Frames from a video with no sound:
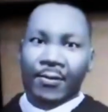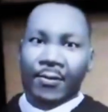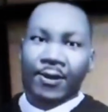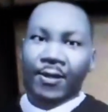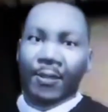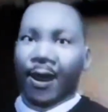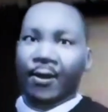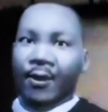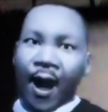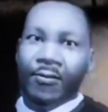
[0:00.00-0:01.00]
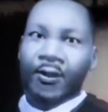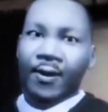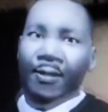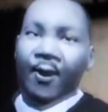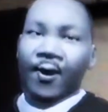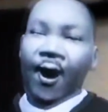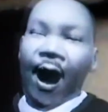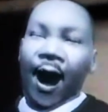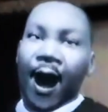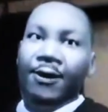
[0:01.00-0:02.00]
this nation will
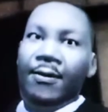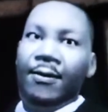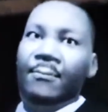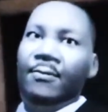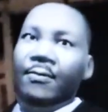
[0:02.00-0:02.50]
rise up